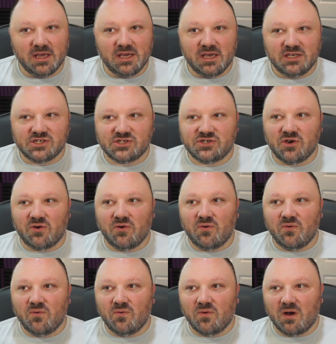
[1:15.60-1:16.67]

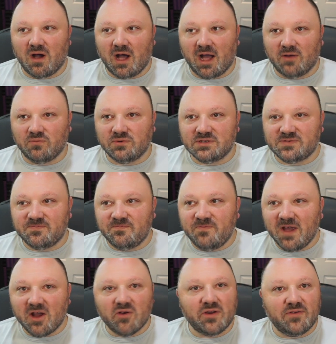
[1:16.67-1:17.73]
So I was
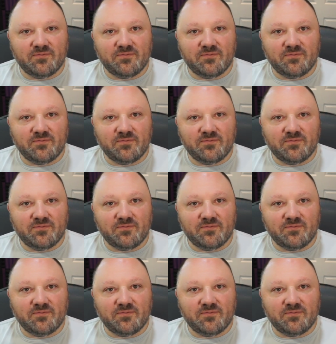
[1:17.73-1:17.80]
very